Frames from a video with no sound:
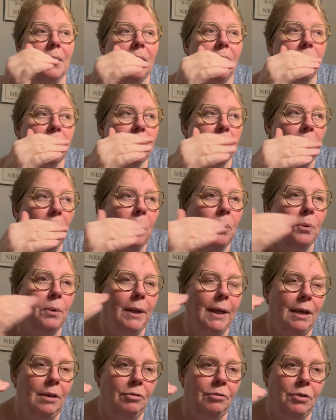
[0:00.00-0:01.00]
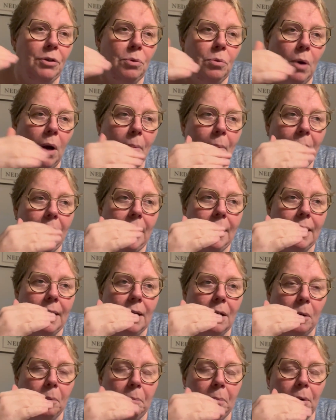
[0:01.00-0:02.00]
So if you are
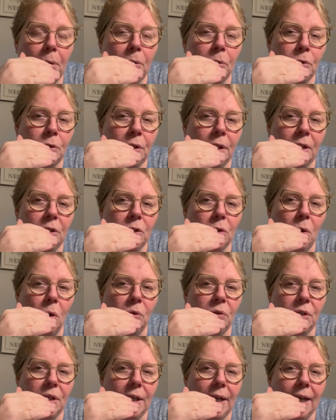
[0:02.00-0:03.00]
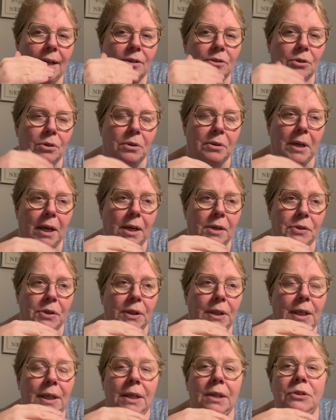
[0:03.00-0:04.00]
making a purl stitch continental, there's
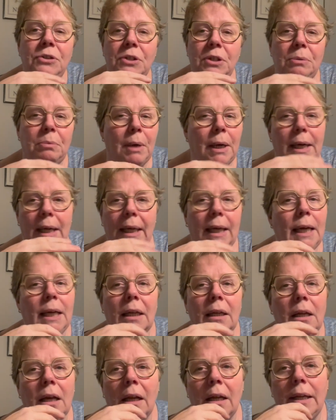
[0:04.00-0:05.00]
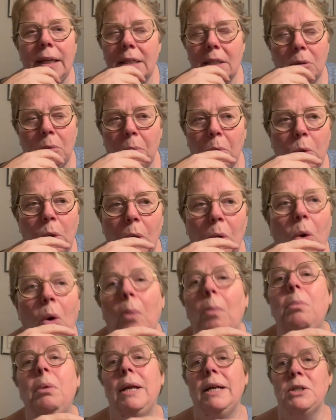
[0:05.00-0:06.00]
an easy way and a little more
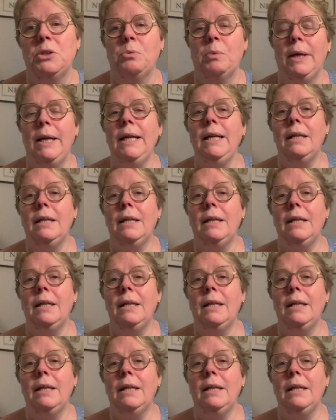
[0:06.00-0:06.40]
complex way.